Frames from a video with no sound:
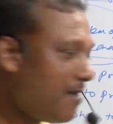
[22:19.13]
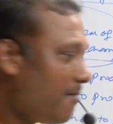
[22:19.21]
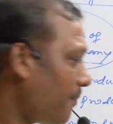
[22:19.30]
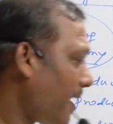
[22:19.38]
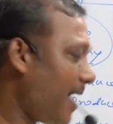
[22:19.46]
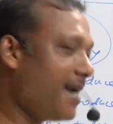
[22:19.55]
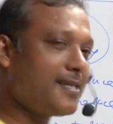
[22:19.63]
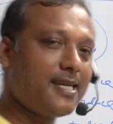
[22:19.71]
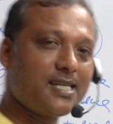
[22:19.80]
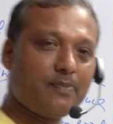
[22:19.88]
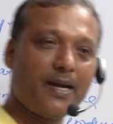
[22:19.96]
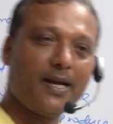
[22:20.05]
price
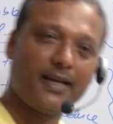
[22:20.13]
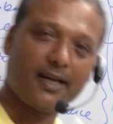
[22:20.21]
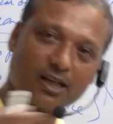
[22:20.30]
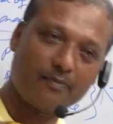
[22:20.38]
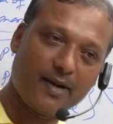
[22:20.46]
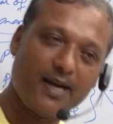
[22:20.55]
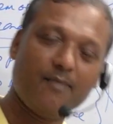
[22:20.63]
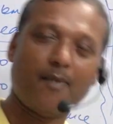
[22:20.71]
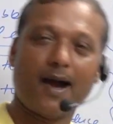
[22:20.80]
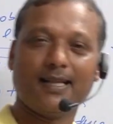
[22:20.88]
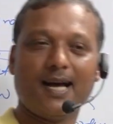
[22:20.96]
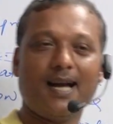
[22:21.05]
is being determined
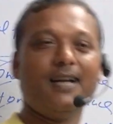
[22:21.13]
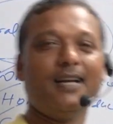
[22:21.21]
by the